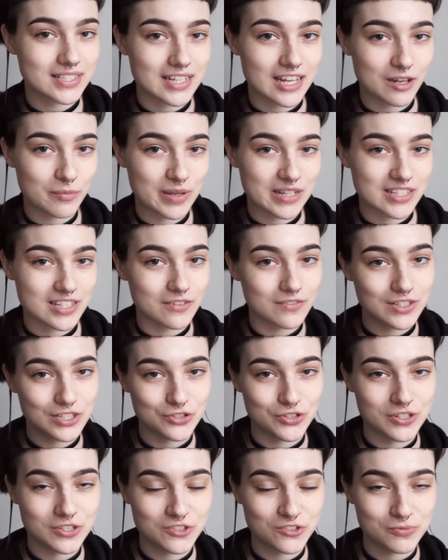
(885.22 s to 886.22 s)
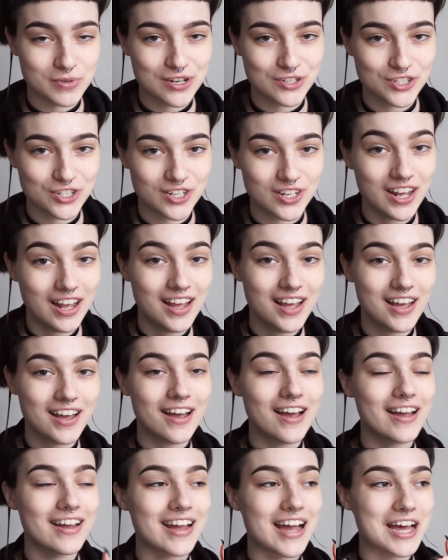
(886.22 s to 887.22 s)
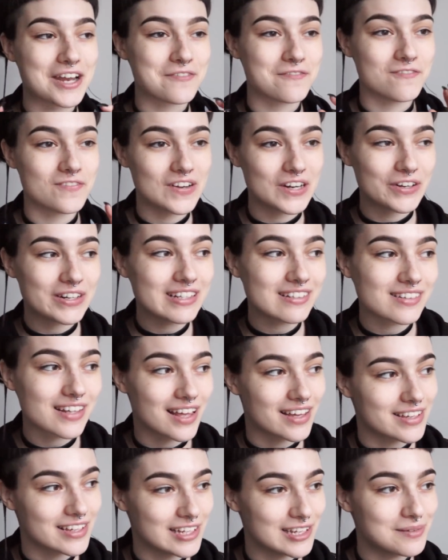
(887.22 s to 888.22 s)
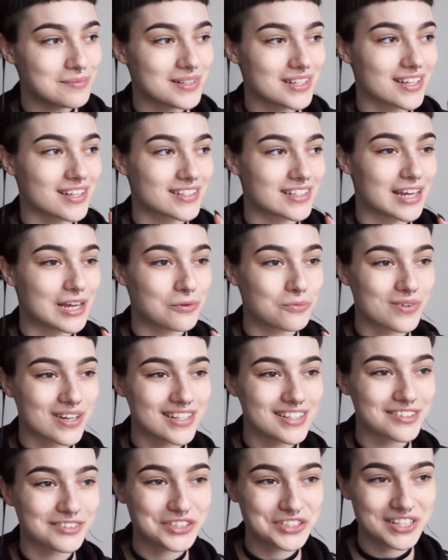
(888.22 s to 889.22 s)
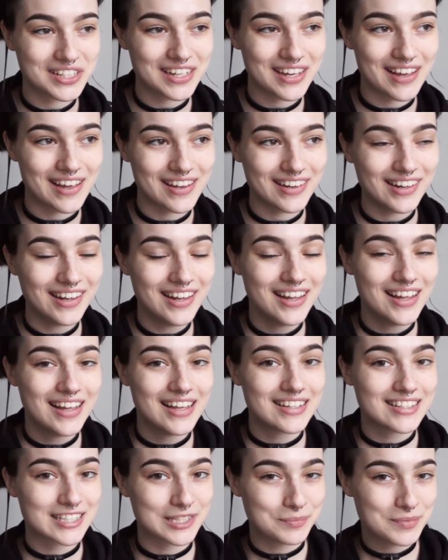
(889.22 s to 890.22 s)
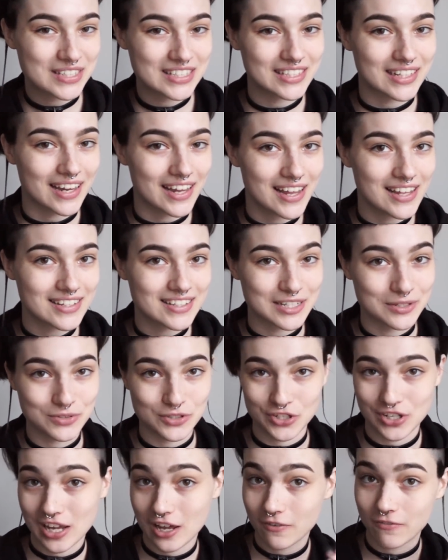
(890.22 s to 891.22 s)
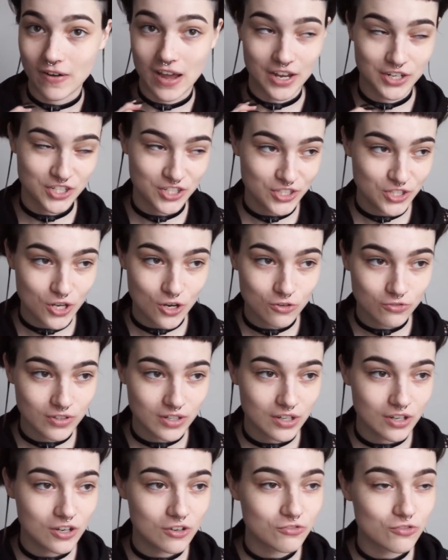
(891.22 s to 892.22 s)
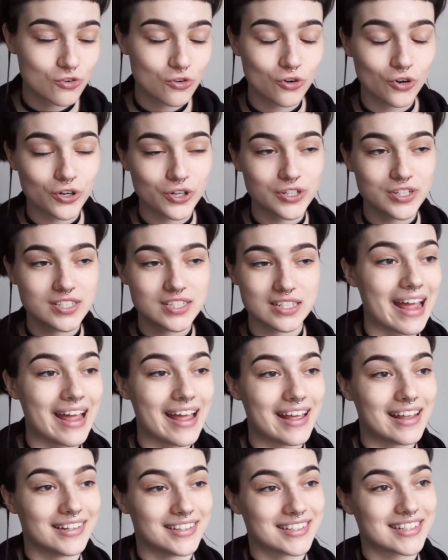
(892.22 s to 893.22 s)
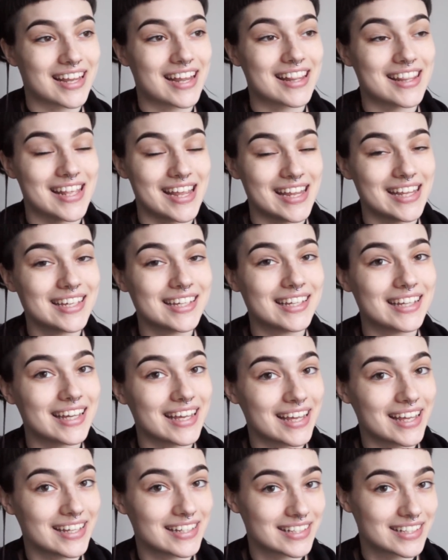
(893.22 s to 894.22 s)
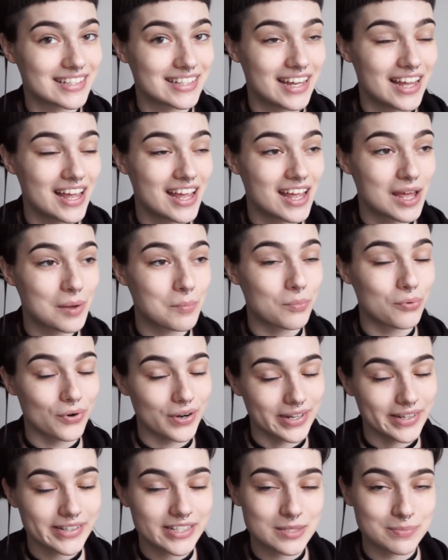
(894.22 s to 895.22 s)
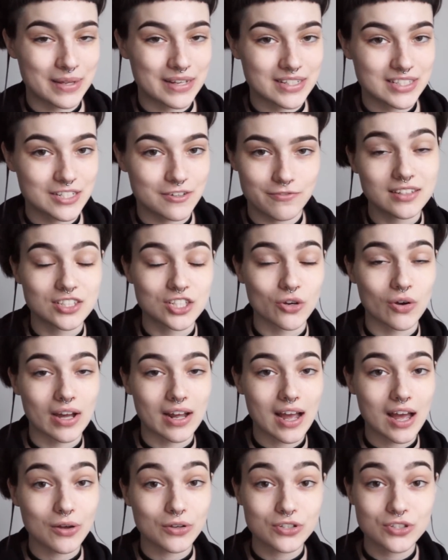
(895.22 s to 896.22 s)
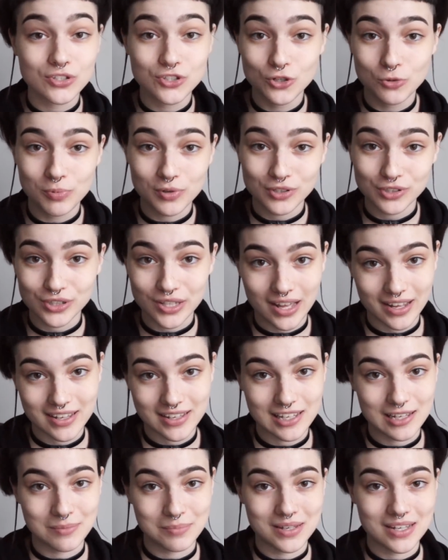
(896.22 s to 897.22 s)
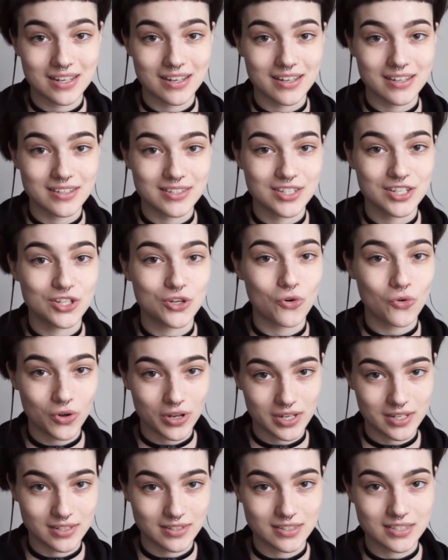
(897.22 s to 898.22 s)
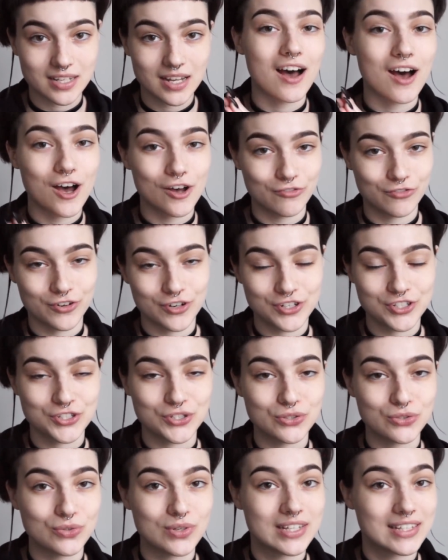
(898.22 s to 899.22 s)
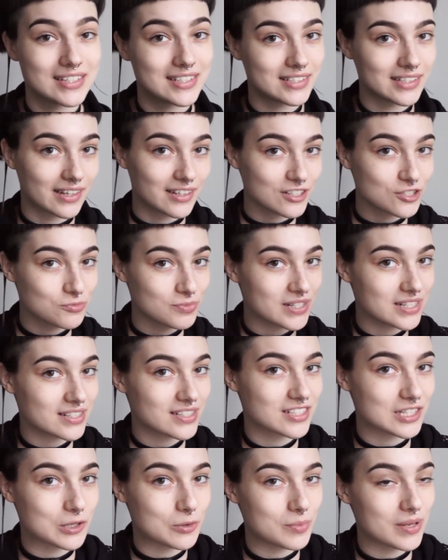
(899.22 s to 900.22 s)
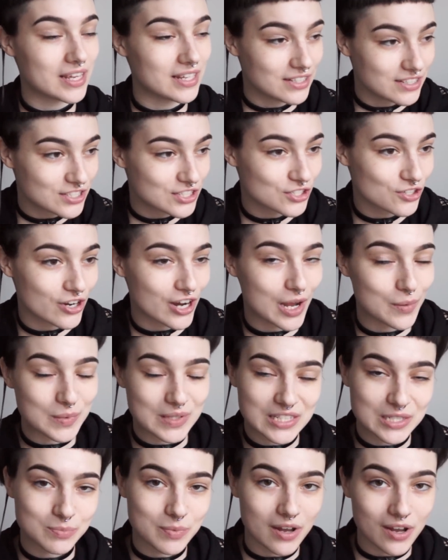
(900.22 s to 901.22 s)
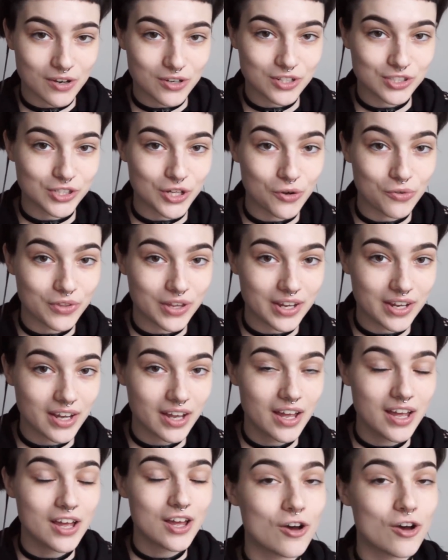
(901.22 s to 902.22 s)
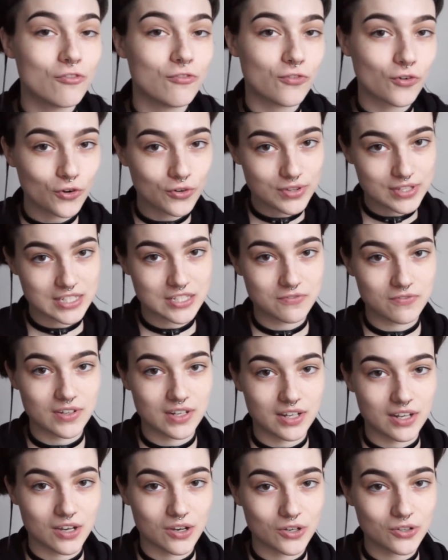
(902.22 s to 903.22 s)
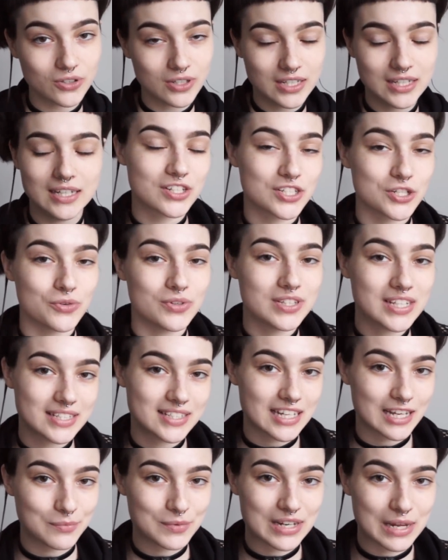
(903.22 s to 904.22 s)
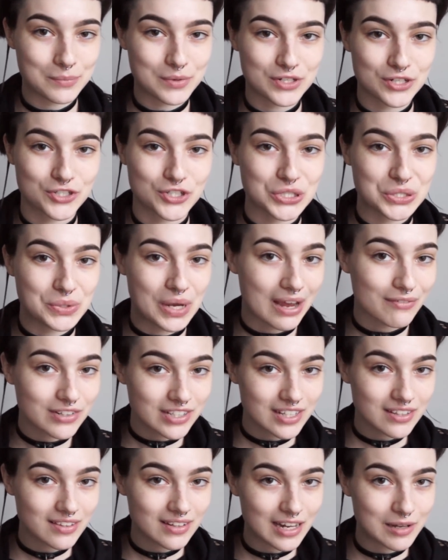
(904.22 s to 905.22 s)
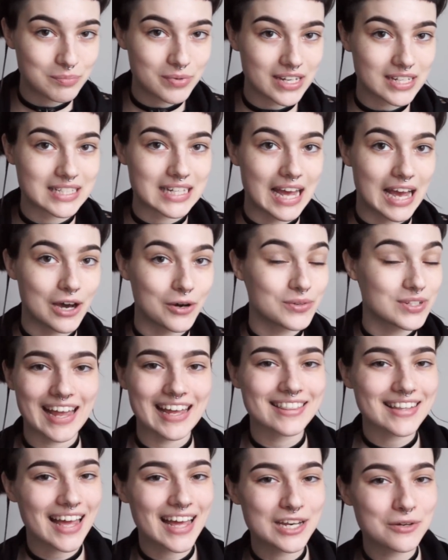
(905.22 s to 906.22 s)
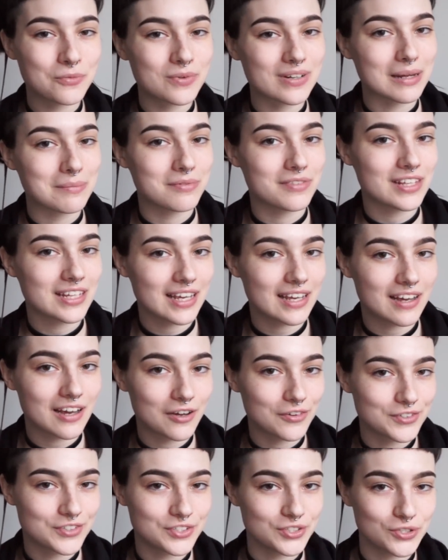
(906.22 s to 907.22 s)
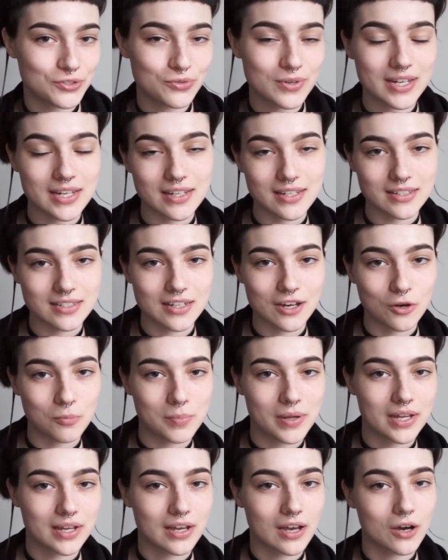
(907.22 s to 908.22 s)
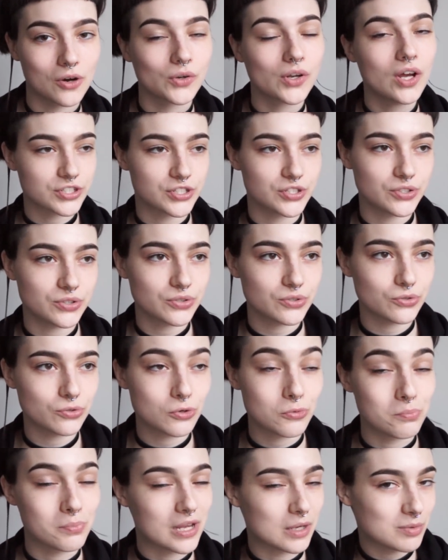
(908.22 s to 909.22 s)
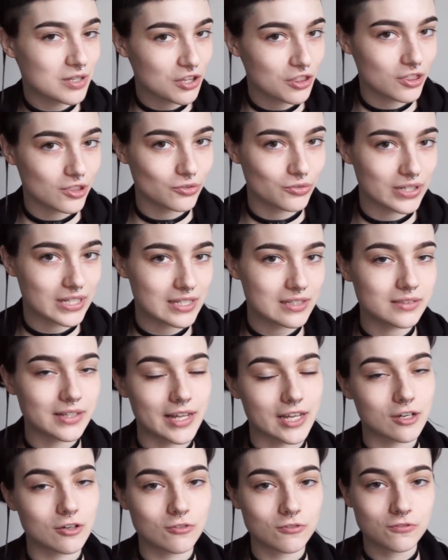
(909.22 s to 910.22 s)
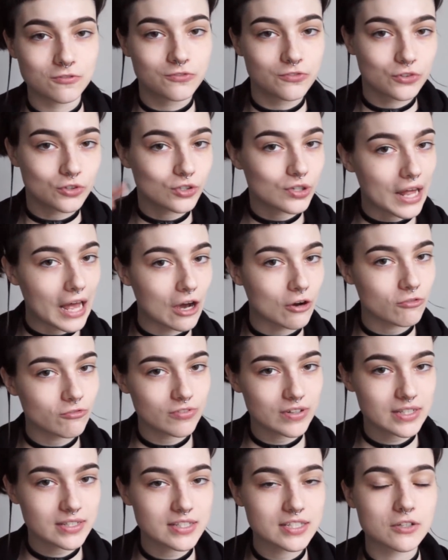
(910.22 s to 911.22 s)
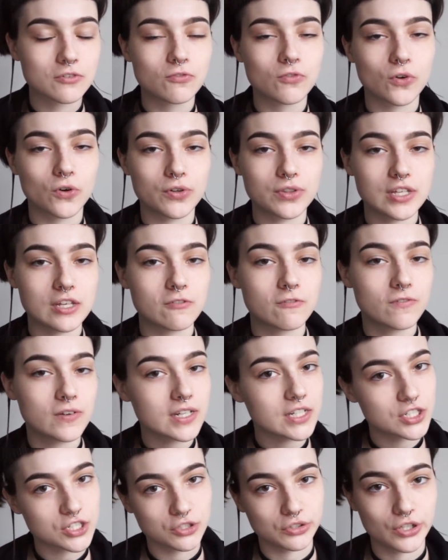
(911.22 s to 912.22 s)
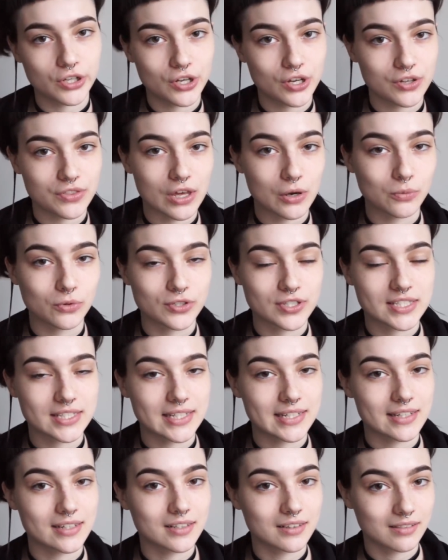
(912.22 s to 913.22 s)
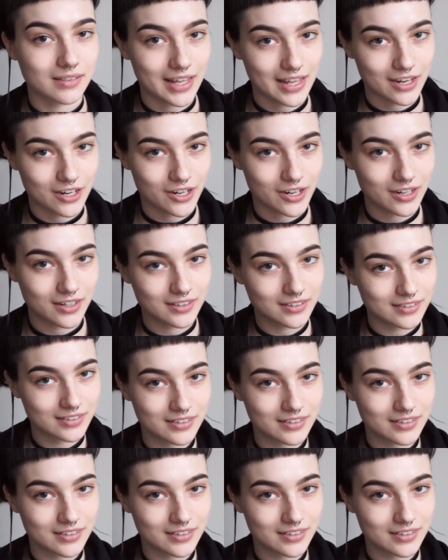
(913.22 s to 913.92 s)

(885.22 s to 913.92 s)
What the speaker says: segment of this transformation, I got very lucky because I was looking at some sites. I was looking at Fashion Nova, of course, and they get pretty expensive, and so I got super lucky because Yoins offered to send me some Instagram inspired clothing for this video. So in this segment I'm going to show you everything that I picked out, and then what I'm thinking I'll do is I'll pick out 2, maybe 3 like full outfits for the finished look that we'll see later.